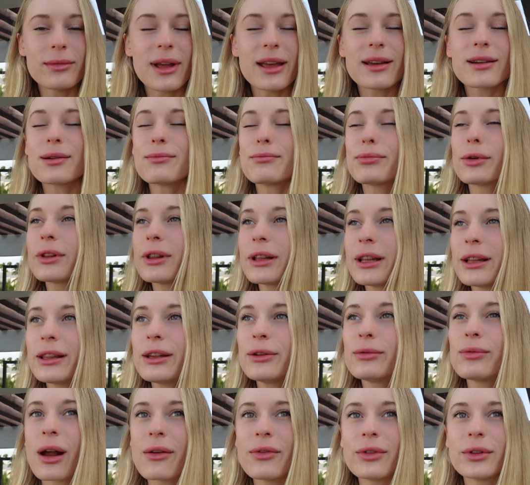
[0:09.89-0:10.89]
It
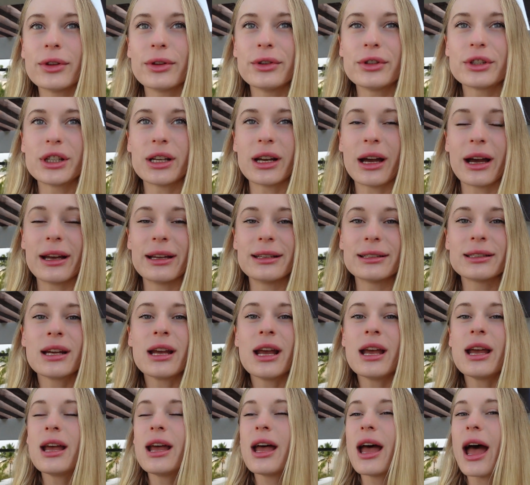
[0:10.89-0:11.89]
completely revolutionized
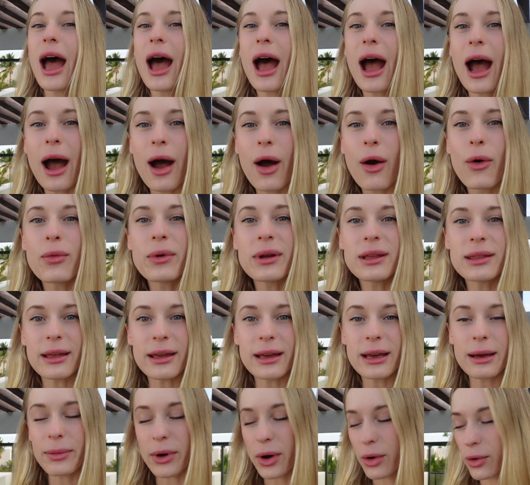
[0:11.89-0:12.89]
how we
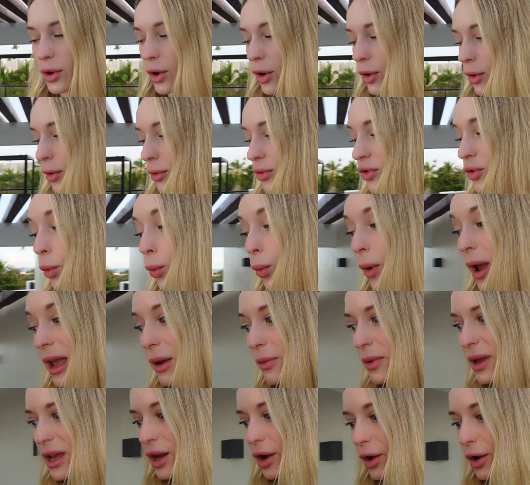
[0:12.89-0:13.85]
think about code, the way we